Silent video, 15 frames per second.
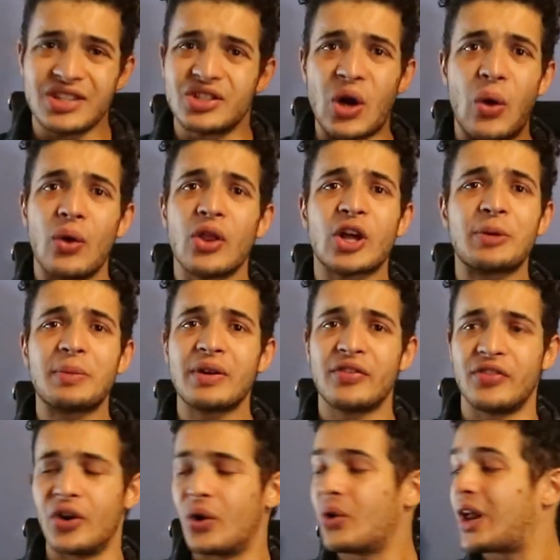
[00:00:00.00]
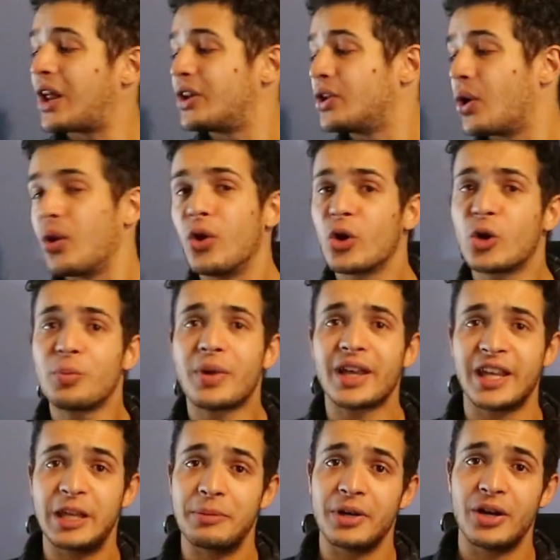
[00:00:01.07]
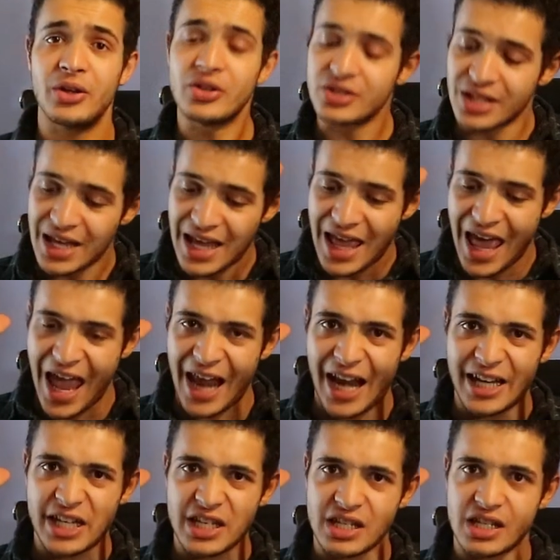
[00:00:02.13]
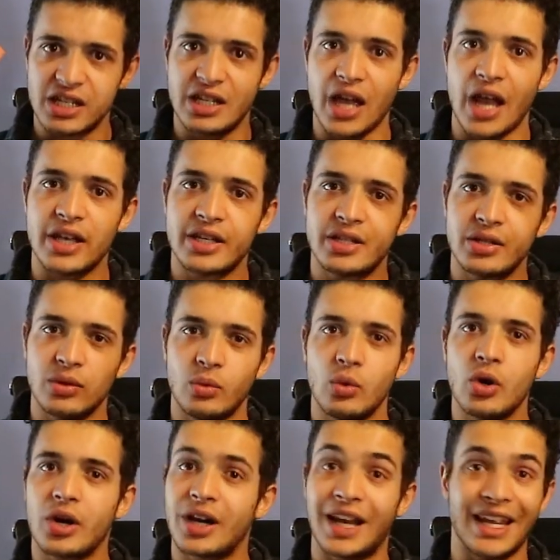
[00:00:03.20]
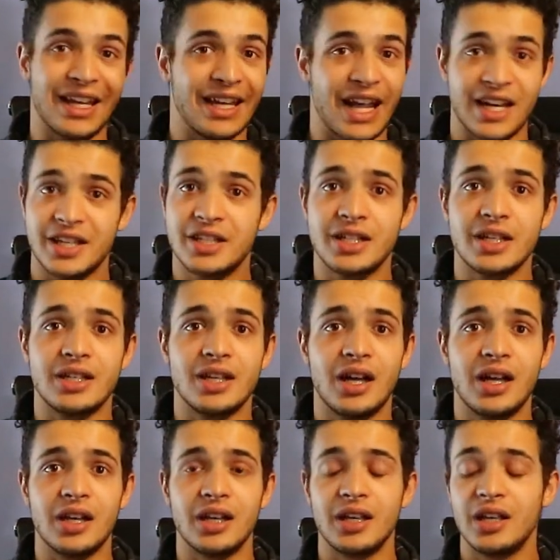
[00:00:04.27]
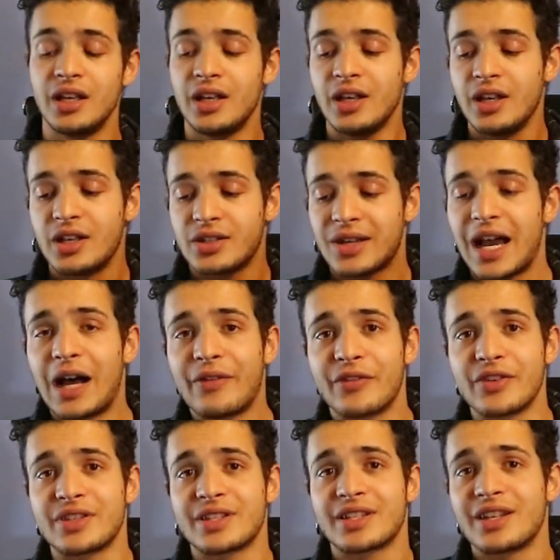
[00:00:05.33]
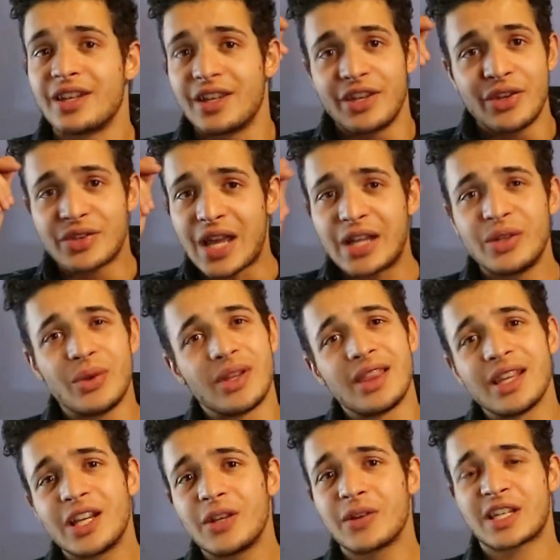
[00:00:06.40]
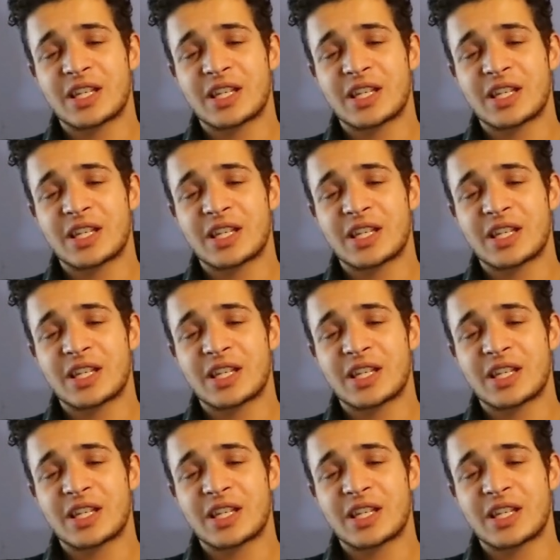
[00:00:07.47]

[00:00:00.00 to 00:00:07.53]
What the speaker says: don't look at my phone. I don't look at my emails, and I just get to work and I get shit done. So alphas, you just gotta do a little